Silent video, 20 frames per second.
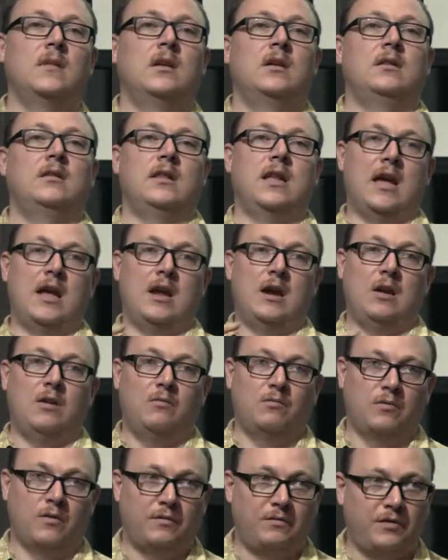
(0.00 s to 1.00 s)
They
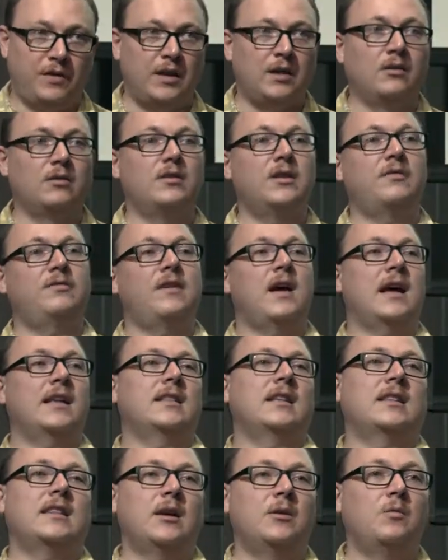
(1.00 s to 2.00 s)
revealed the fact
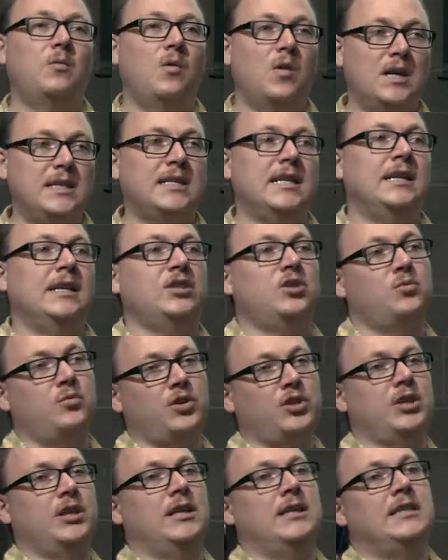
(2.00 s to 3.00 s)
that there was an
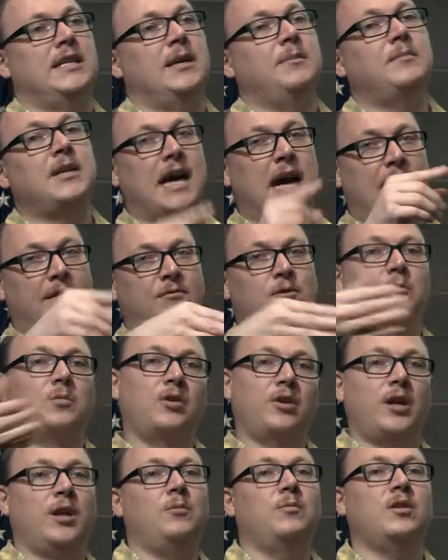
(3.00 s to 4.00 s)
extortion attempt after
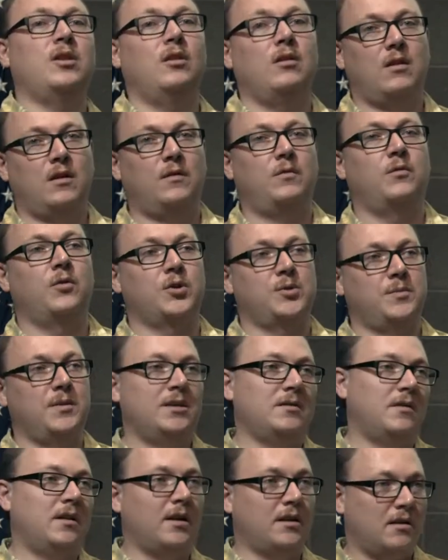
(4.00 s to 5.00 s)
working with law enforcement.
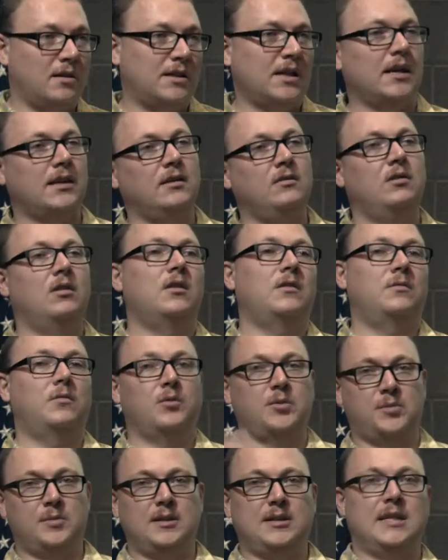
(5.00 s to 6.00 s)
So they contacted law
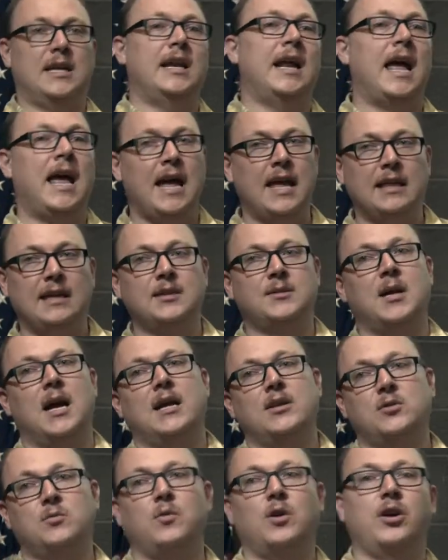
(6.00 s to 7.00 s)
enforcement, said, hey, these guys
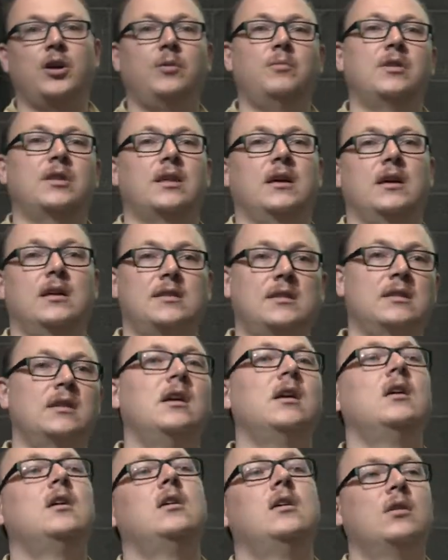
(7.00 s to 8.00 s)
are working with us.
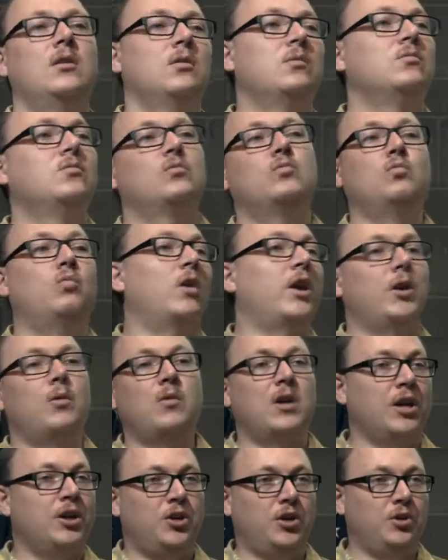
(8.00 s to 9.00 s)
What do you
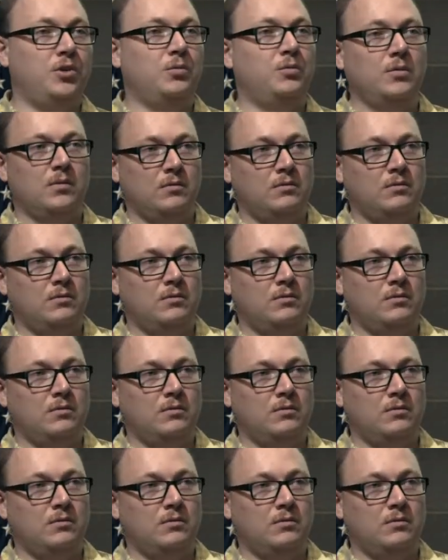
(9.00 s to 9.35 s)
want to do?